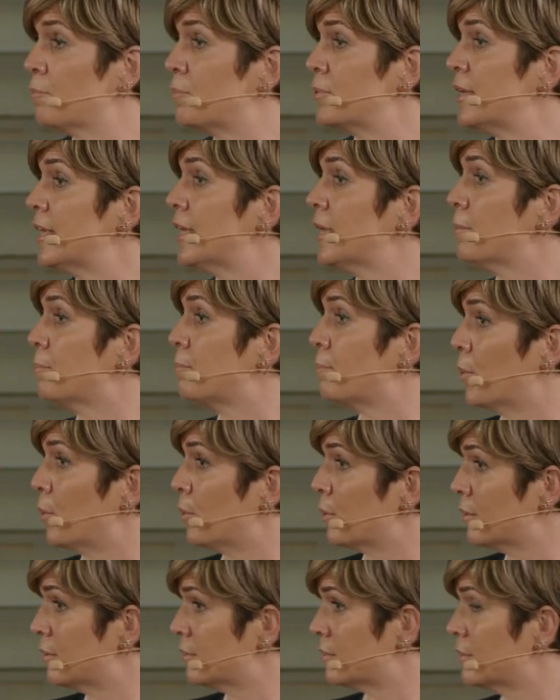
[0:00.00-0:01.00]
company in
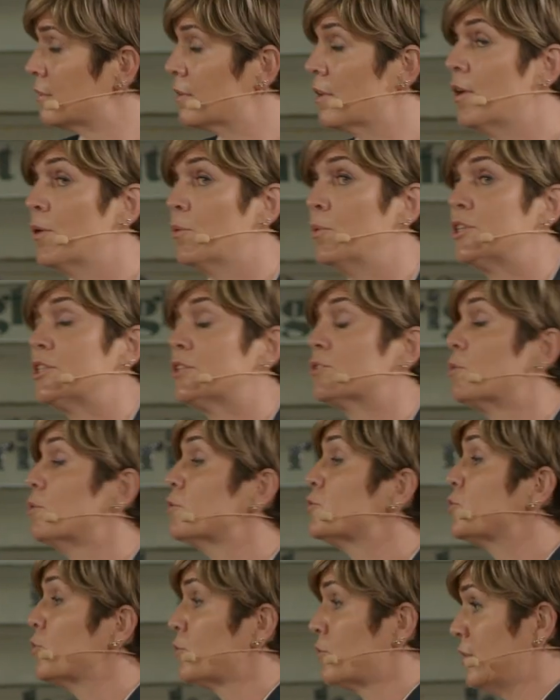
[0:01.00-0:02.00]
Poland, which is
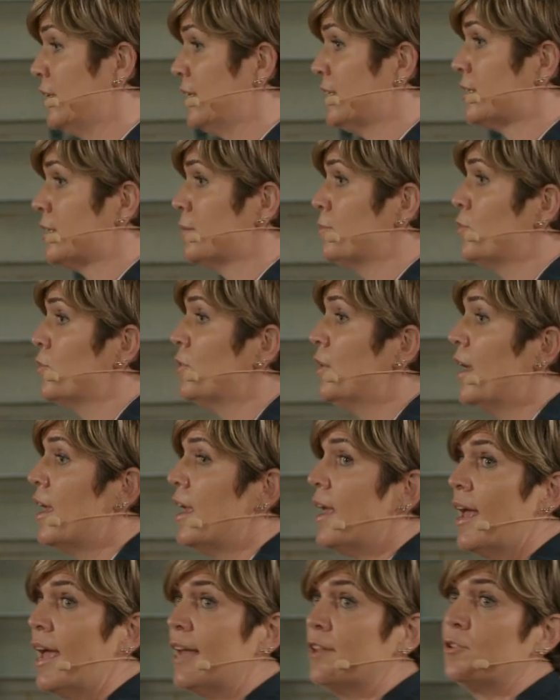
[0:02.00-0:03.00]
called Chocolissimo,
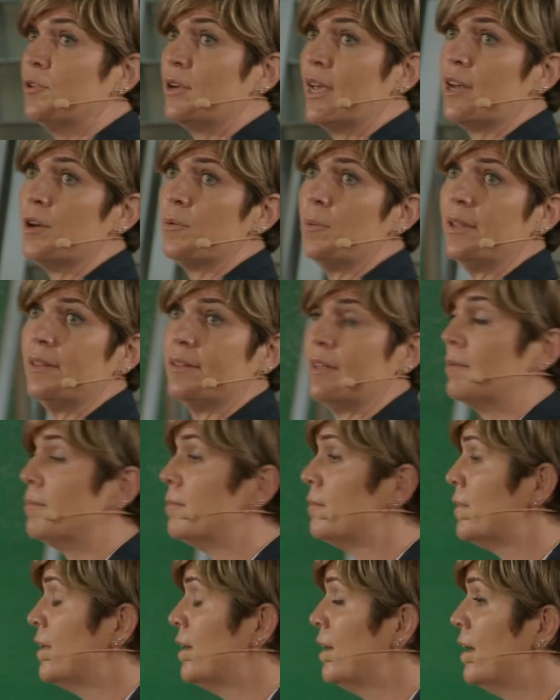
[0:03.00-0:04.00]
and together with
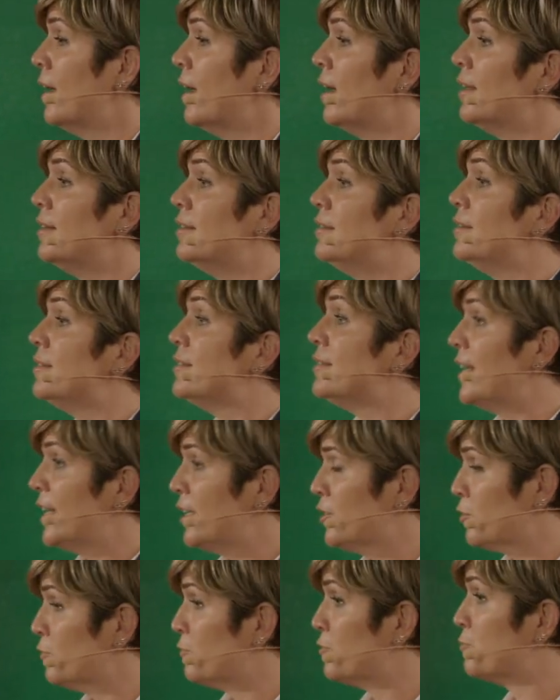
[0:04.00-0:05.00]
them, the
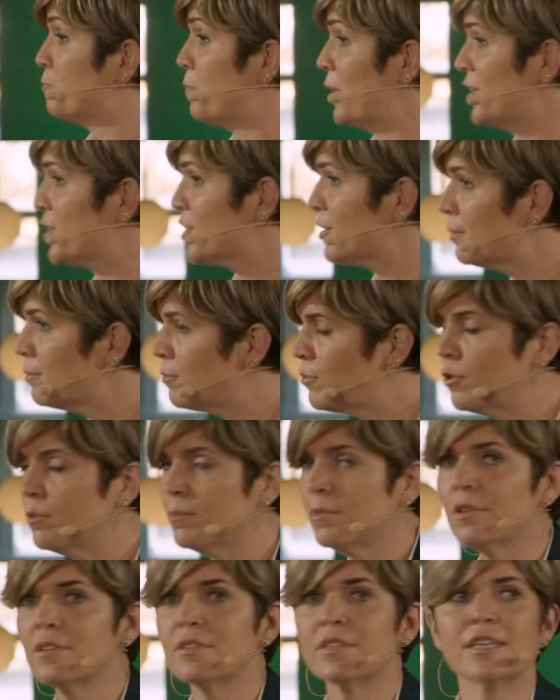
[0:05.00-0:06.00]
taste of special
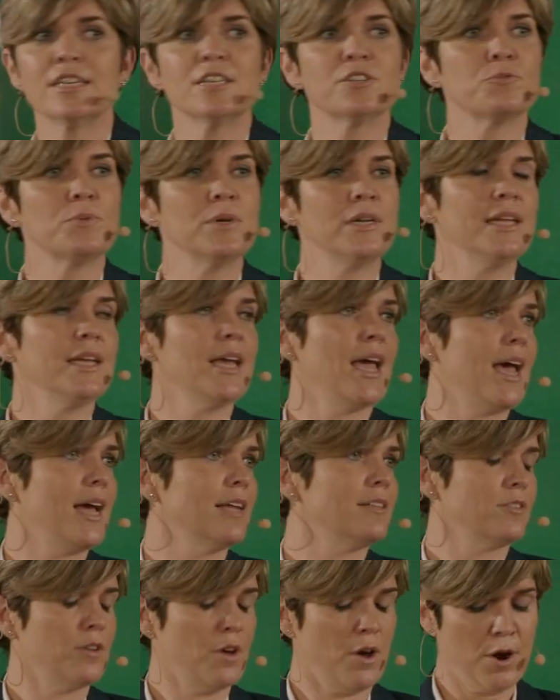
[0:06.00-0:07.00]
moments is really
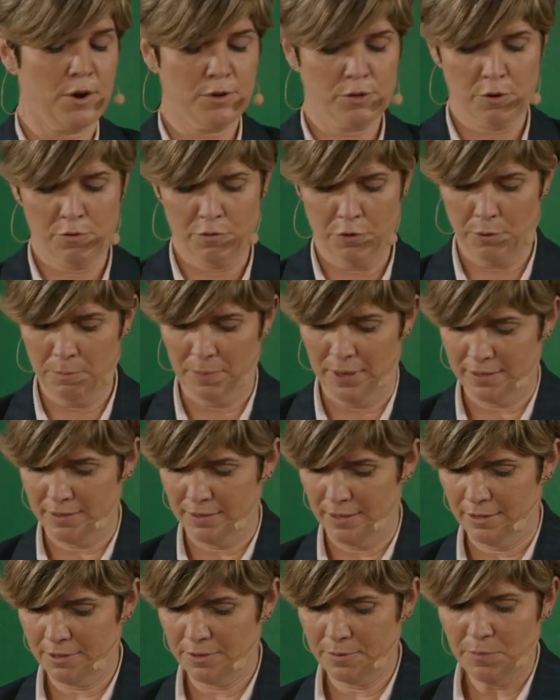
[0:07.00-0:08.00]
at the heart of our
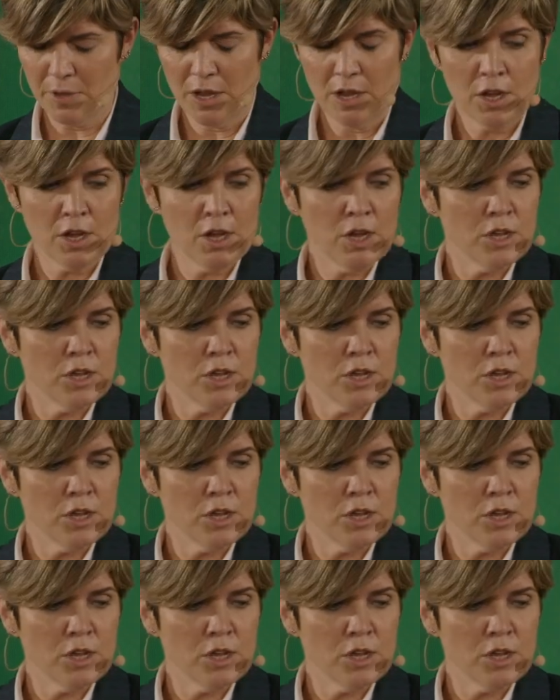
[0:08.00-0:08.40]
business.